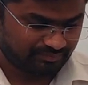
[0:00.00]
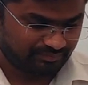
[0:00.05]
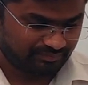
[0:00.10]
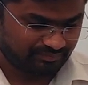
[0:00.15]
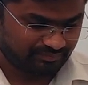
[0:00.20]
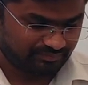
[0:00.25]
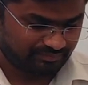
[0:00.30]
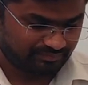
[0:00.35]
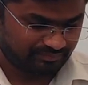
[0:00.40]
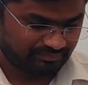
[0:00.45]

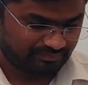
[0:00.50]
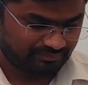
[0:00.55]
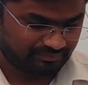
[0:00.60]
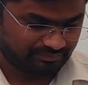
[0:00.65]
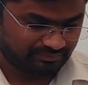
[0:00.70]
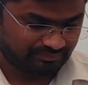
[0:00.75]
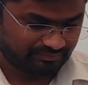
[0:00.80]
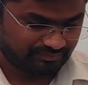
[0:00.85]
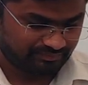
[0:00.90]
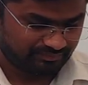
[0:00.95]

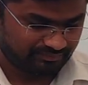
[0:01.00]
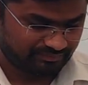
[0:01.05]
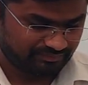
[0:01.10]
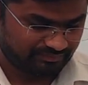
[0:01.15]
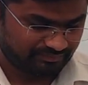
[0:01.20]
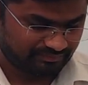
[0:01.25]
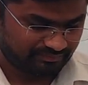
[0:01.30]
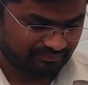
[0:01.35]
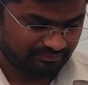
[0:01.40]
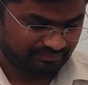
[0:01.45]

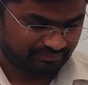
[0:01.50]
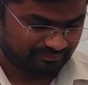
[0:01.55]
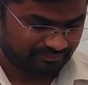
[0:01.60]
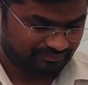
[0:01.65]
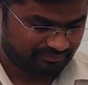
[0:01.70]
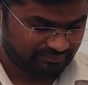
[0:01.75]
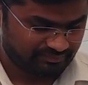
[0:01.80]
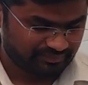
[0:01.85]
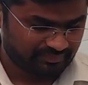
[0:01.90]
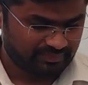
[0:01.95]

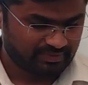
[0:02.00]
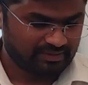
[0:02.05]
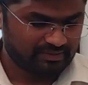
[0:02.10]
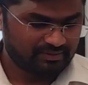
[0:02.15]
(silence)